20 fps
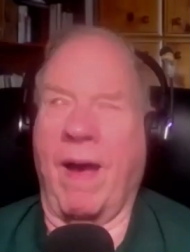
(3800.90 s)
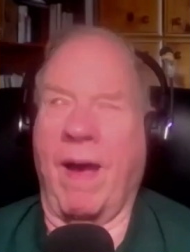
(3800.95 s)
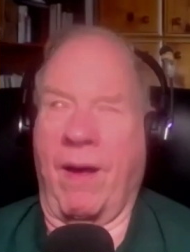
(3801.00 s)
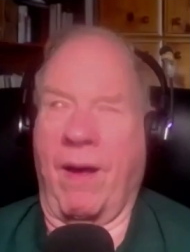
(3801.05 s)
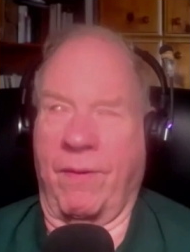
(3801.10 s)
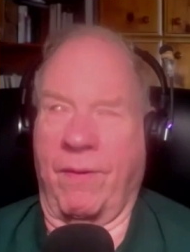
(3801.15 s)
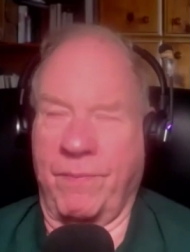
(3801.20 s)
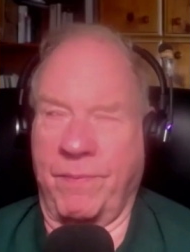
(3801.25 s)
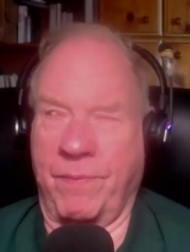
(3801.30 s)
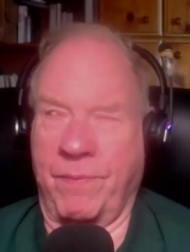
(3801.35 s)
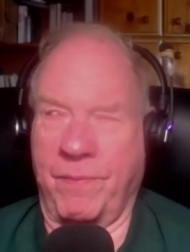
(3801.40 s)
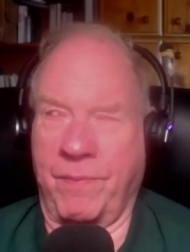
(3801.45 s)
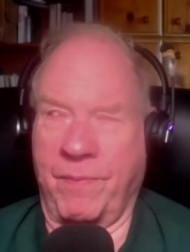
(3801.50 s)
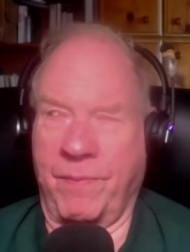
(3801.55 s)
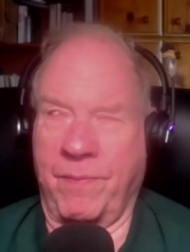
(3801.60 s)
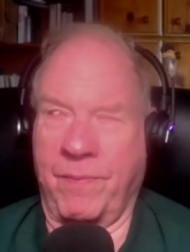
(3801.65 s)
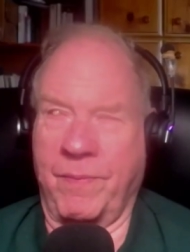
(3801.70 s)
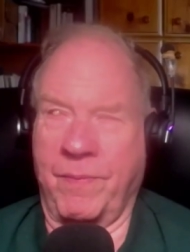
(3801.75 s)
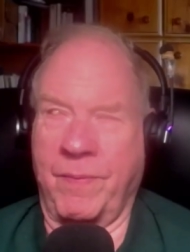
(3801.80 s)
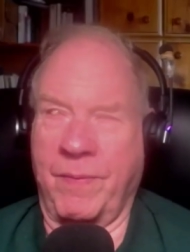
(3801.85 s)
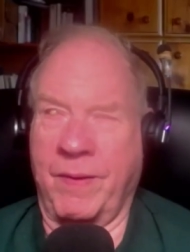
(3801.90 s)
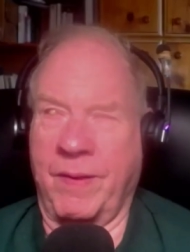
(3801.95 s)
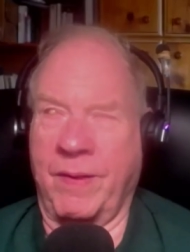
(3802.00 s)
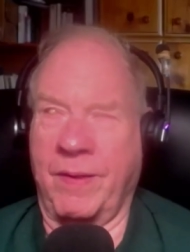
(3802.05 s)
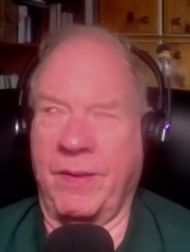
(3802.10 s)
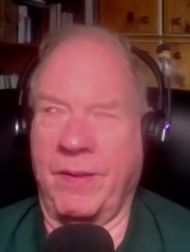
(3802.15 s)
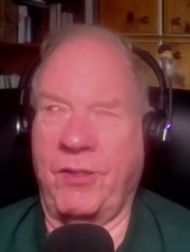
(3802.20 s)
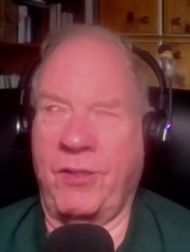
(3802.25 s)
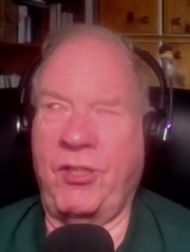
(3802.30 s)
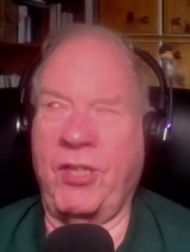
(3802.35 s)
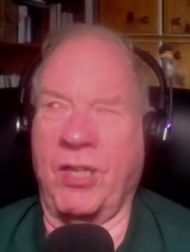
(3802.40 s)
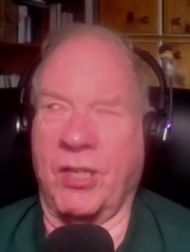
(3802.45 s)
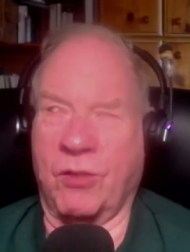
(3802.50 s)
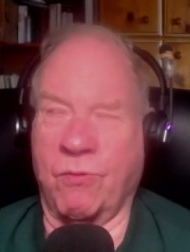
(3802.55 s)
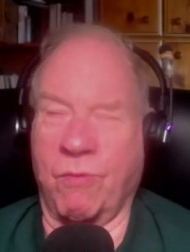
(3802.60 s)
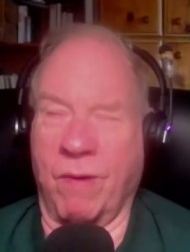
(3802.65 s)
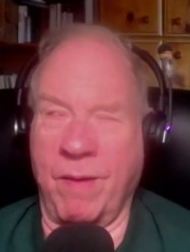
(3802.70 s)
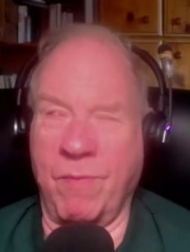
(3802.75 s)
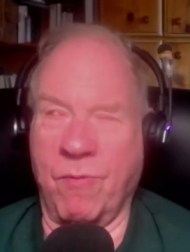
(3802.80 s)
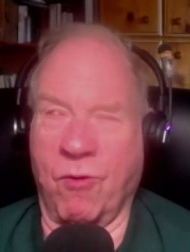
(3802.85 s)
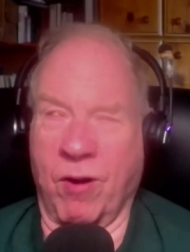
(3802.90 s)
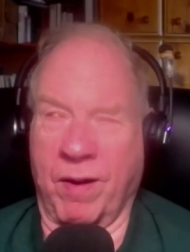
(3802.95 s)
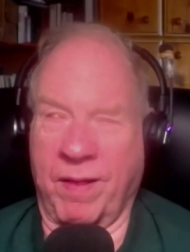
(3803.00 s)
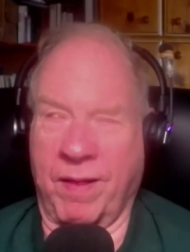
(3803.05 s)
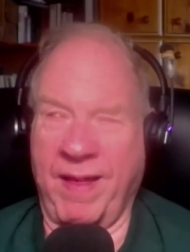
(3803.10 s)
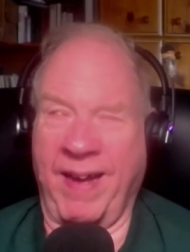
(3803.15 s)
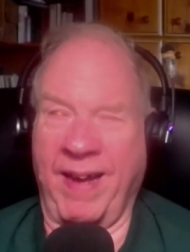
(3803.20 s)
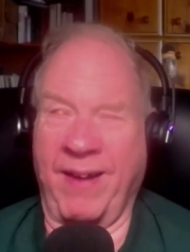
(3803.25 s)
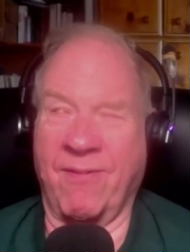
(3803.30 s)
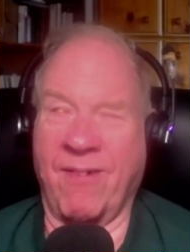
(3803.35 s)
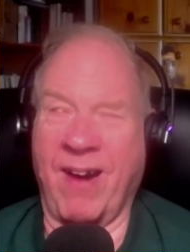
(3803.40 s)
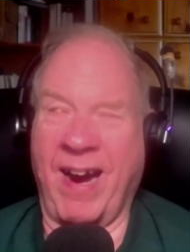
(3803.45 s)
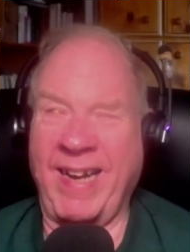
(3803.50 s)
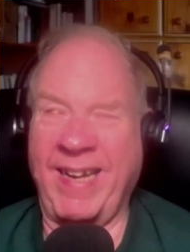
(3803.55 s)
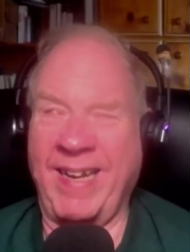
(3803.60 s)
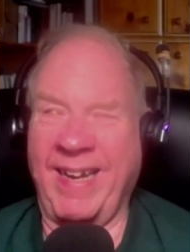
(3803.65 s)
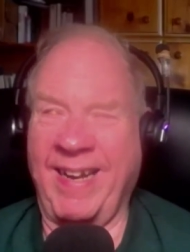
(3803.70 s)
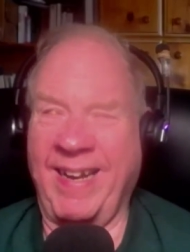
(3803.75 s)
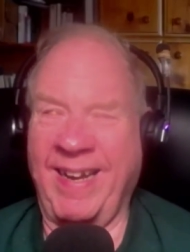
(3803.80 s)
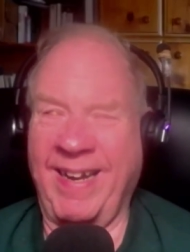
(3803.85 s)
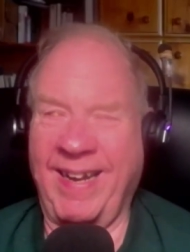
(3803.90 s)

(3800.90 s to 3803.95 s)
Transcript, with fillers: well, just one more thing, right?